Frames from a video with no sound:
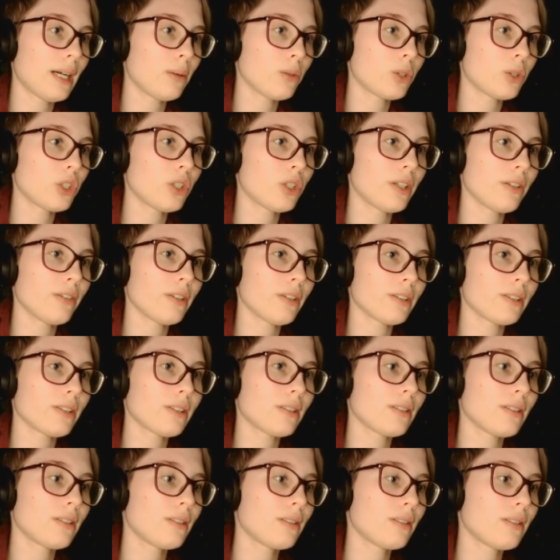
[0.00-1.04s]
Ouch, there it
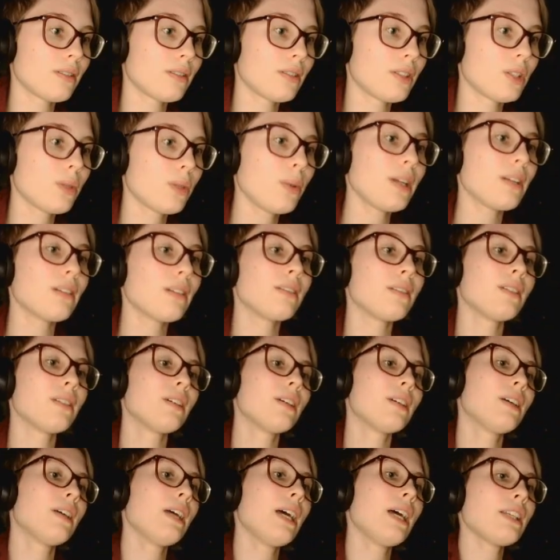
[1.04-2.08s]
is. Sweet.
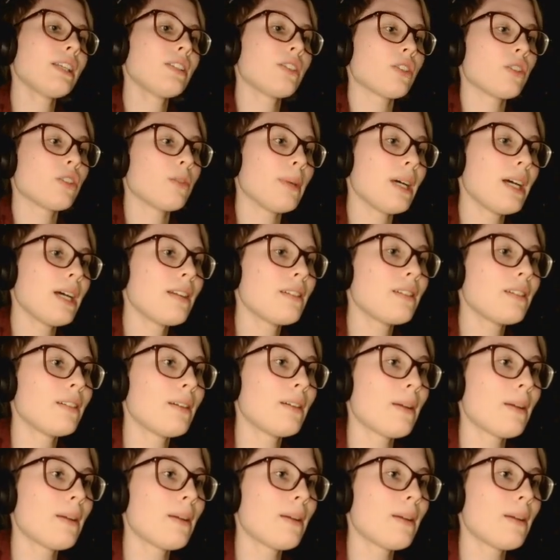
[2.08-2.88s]
That's not too bad.